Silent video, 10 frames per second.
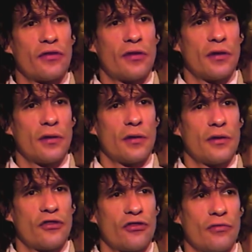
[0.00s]
to
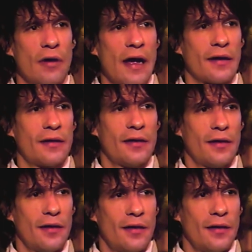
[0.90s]
distract
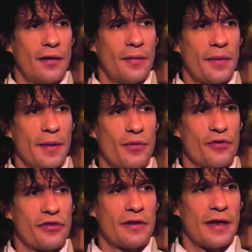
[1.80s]
people's
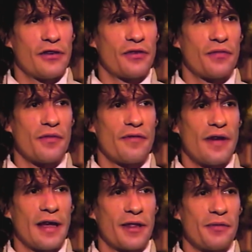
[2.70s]
attention from the
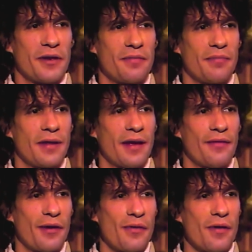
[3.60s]
fact that we didn't play
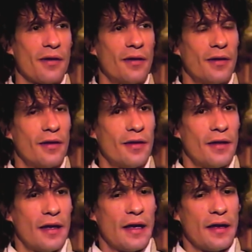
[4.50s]
very well.
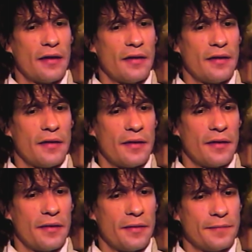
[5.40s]
And
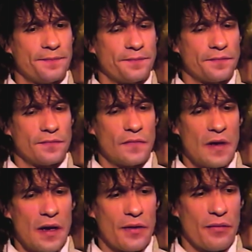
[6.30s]

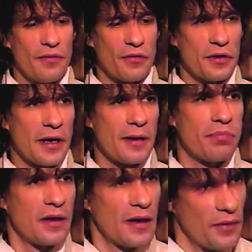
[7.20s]
now that we've learned how to
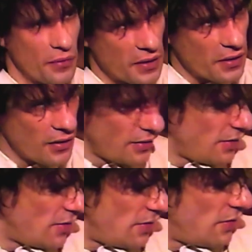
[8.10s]
play,
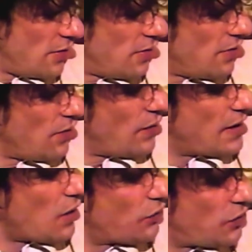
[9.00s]
we
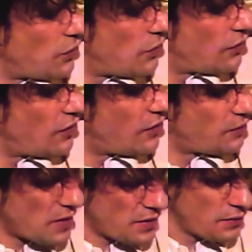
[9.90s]
don't do as
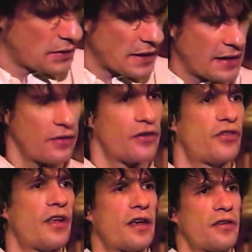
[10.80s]
many ridiculous
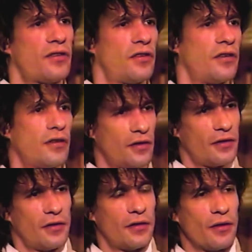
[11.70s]
things.
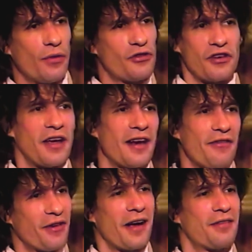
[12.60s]
And once again, I
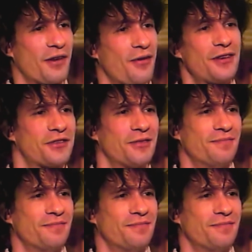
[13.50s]
forgot the question.